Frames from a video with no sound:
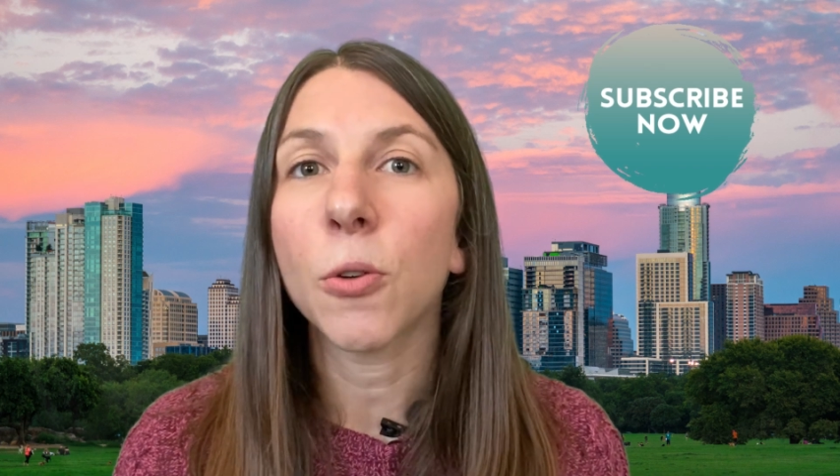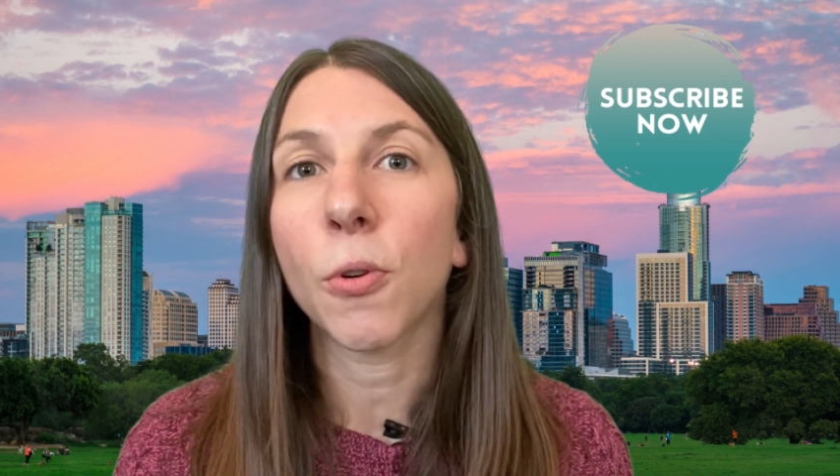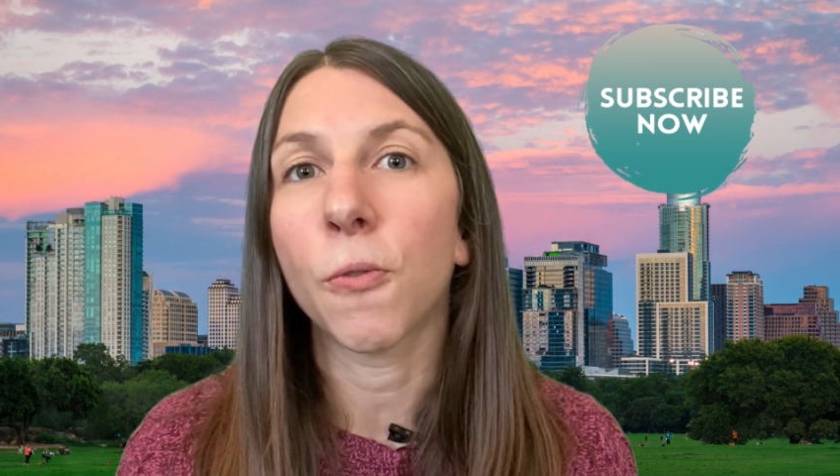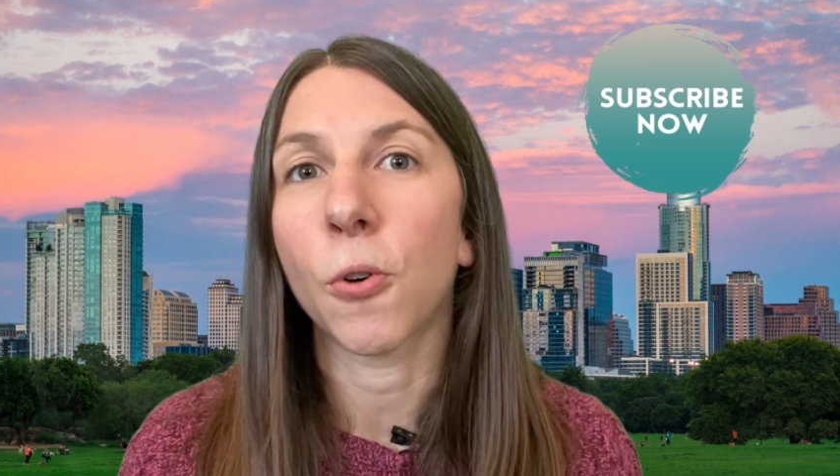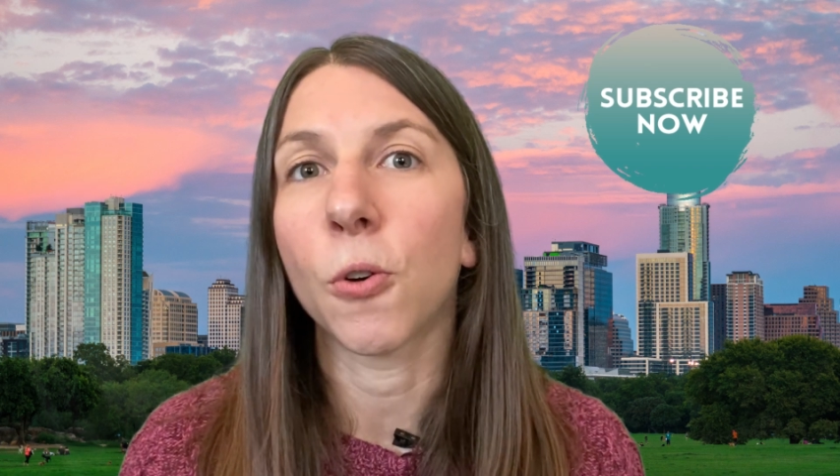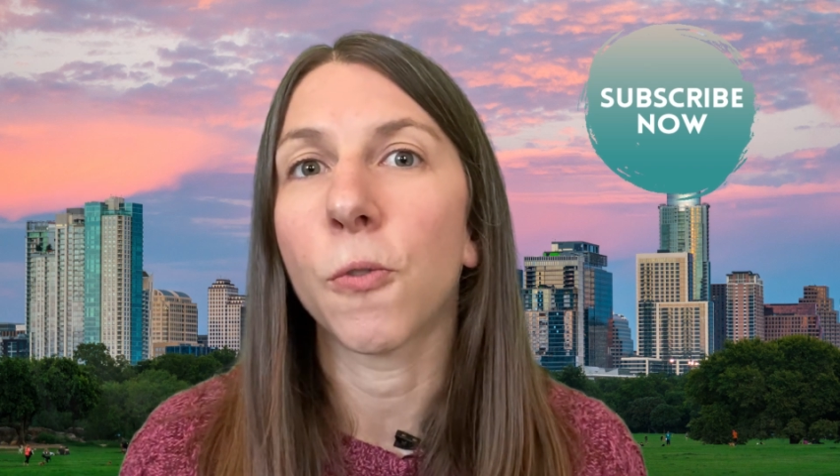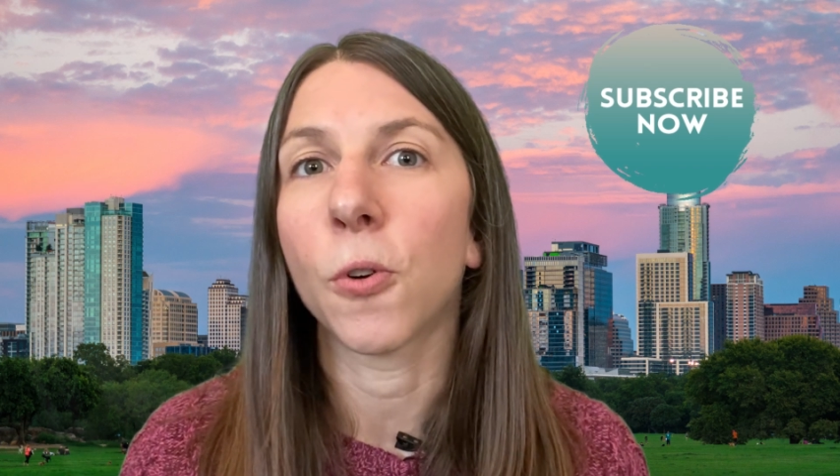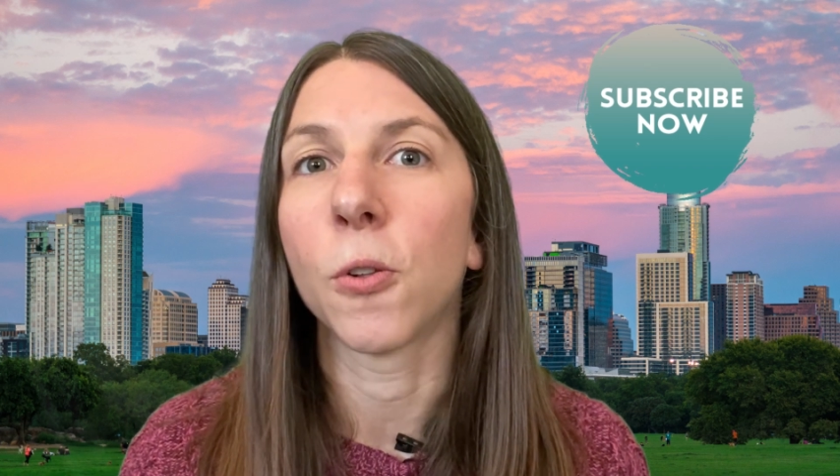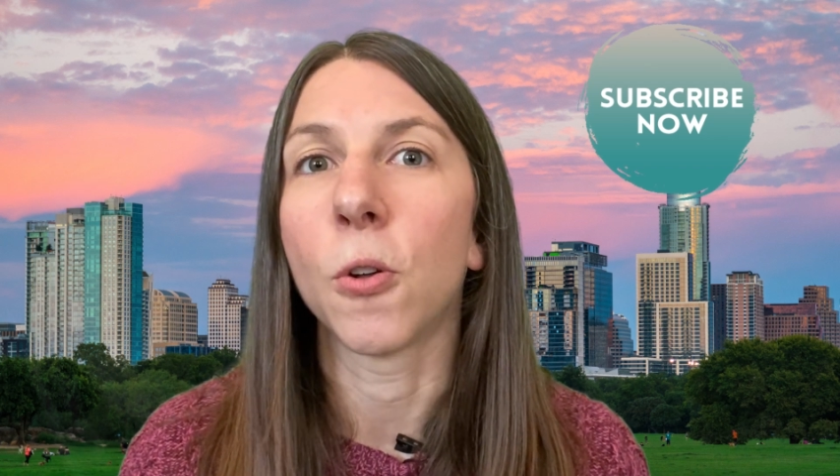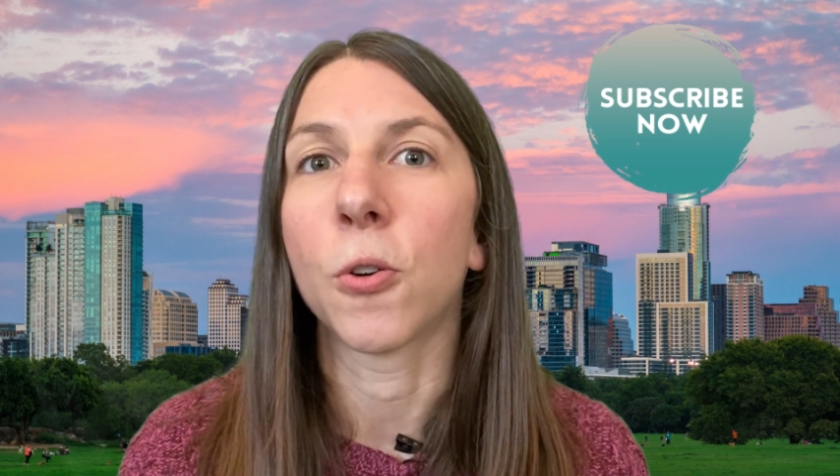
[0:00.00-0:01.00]
referral
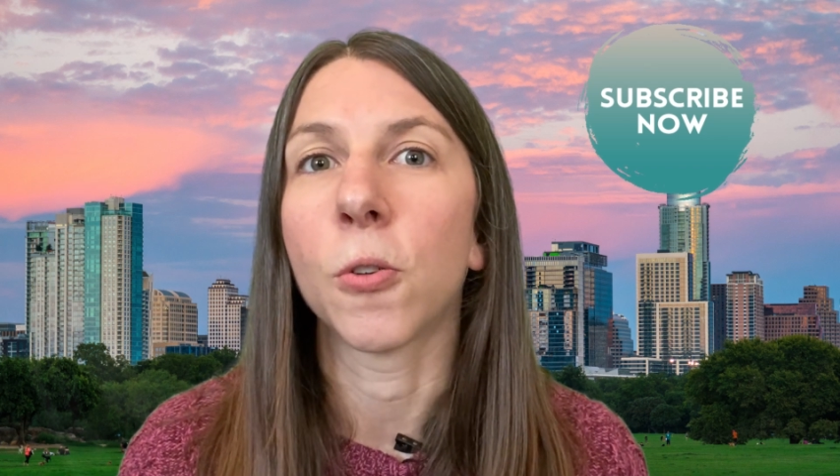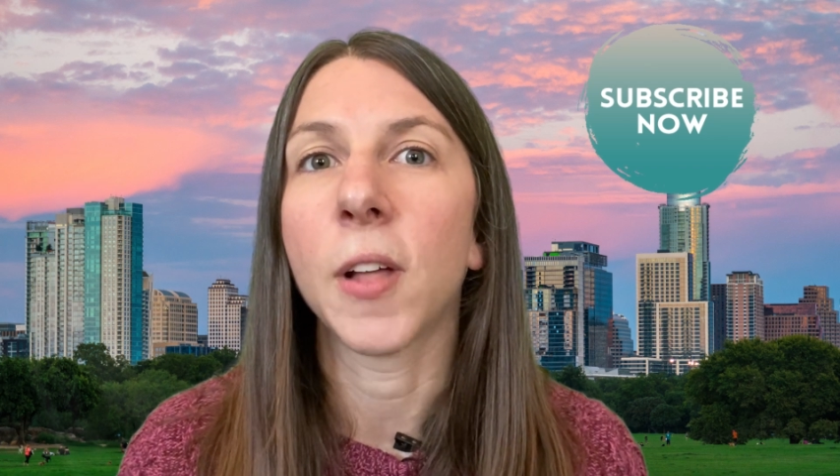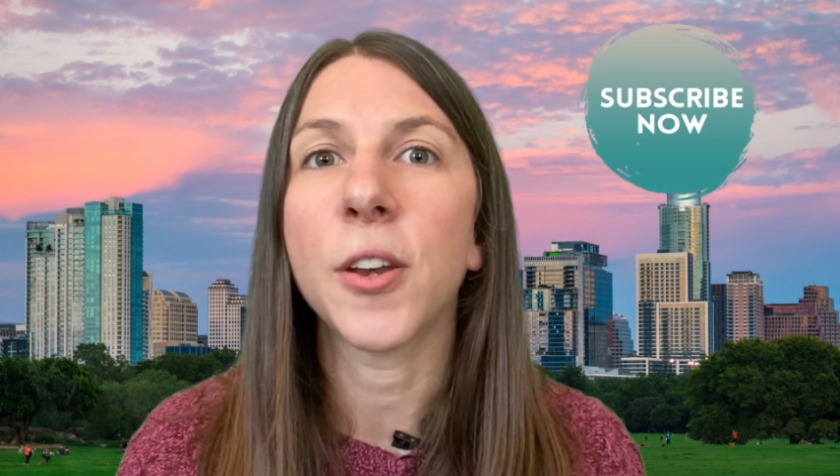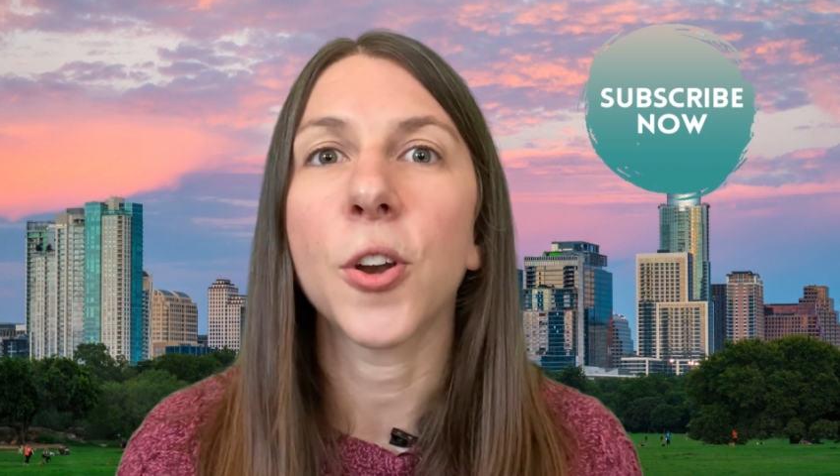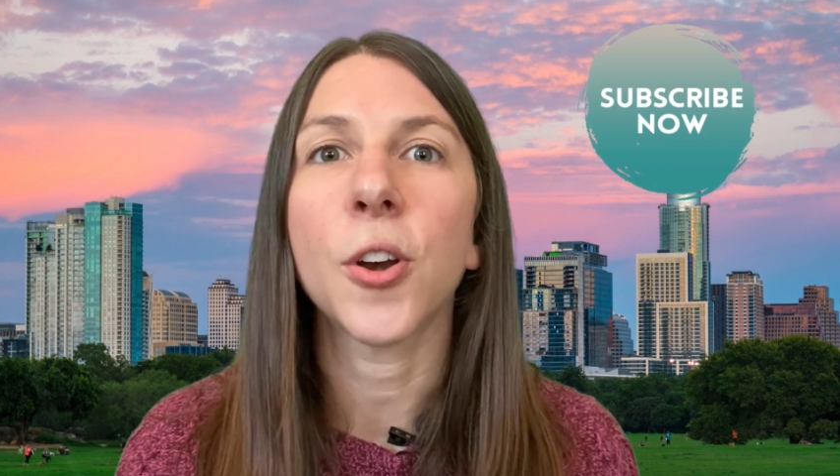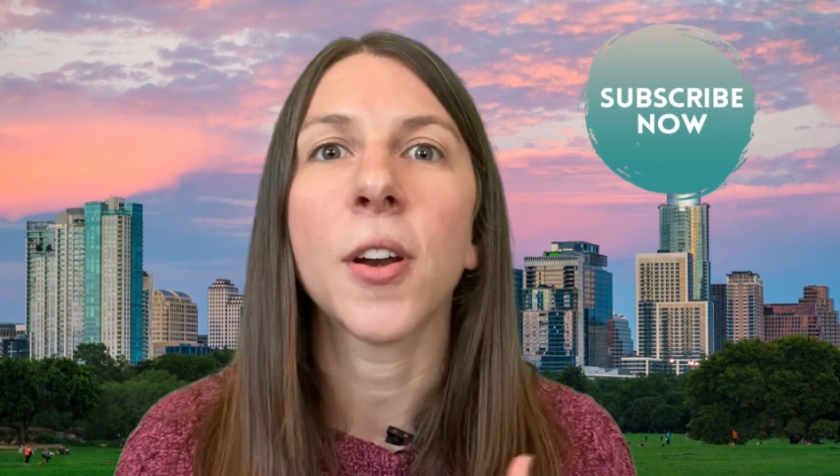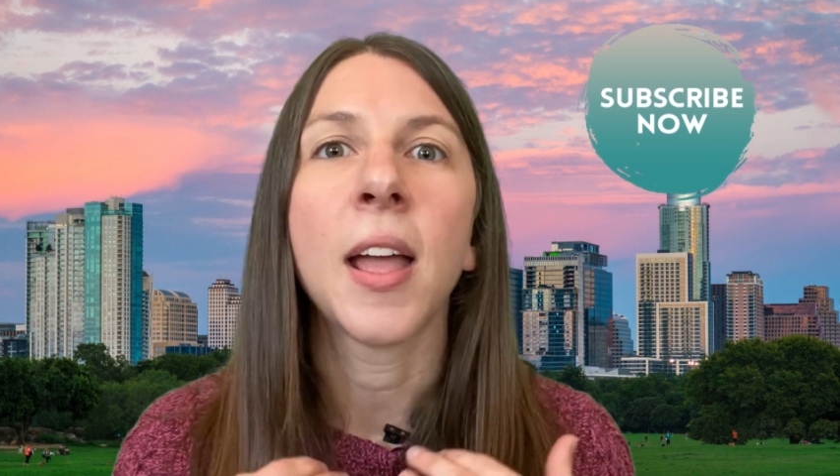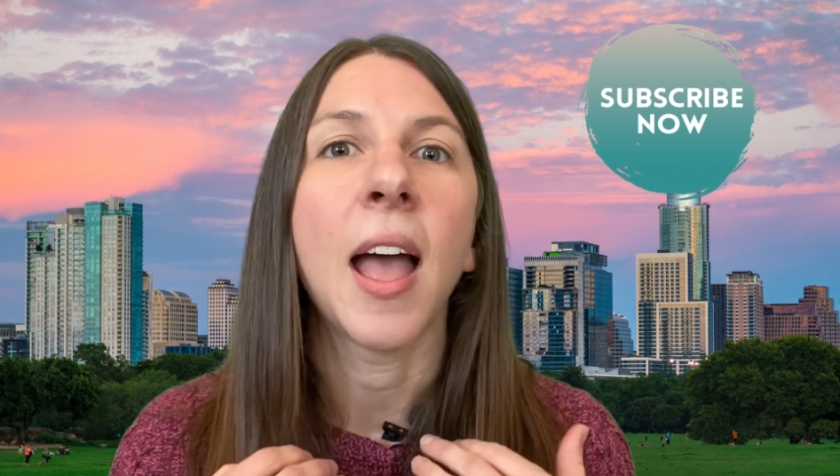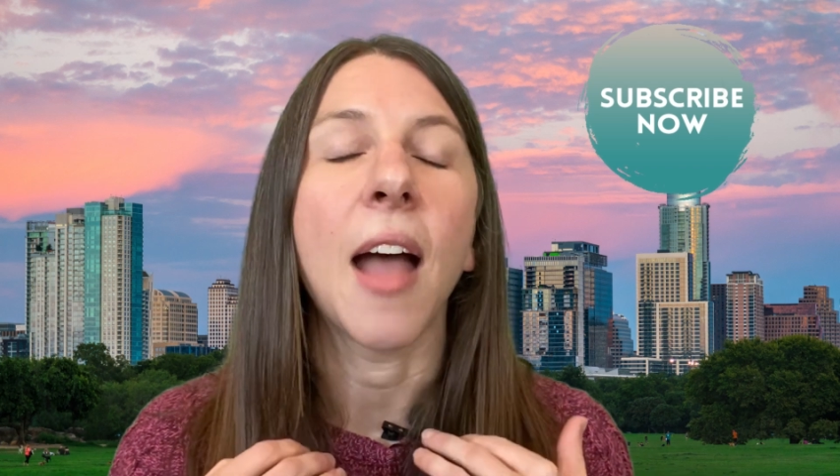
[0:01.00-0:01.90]
for a local lender,